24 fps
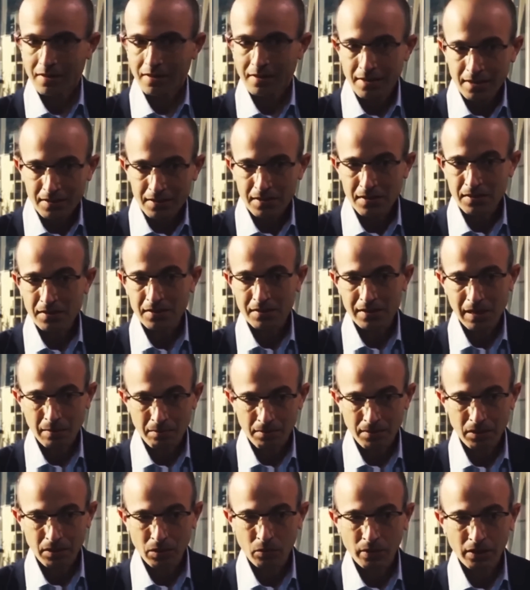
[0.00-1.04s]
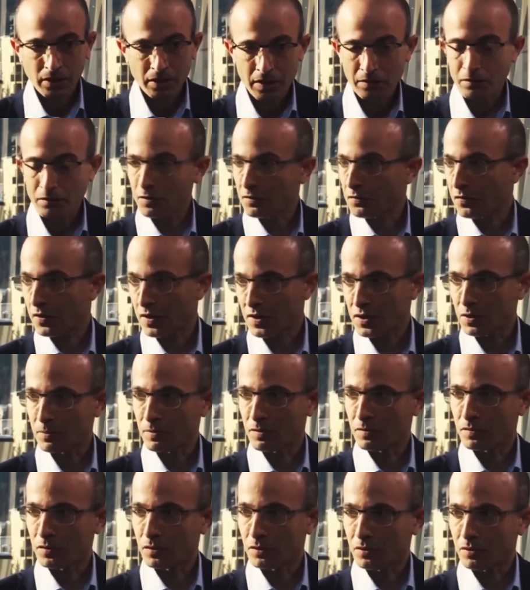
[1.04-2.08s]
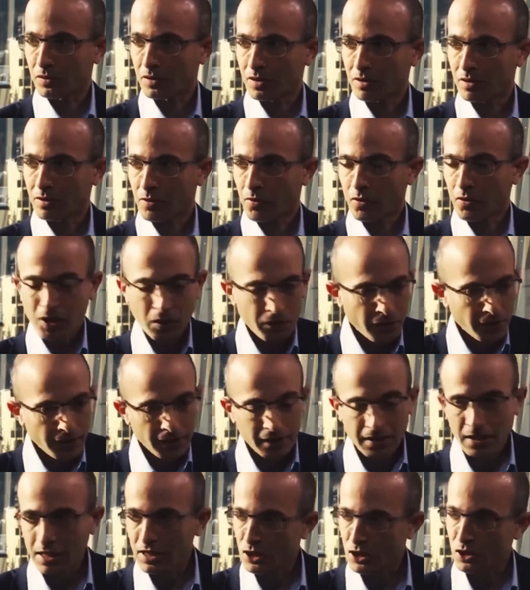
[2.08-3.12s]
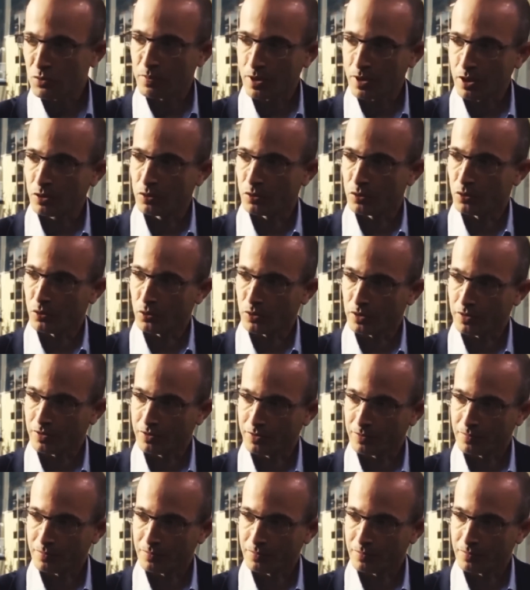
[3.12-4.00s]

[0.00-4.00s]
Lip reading: This is something we never faced before. Not even the KGB could do it.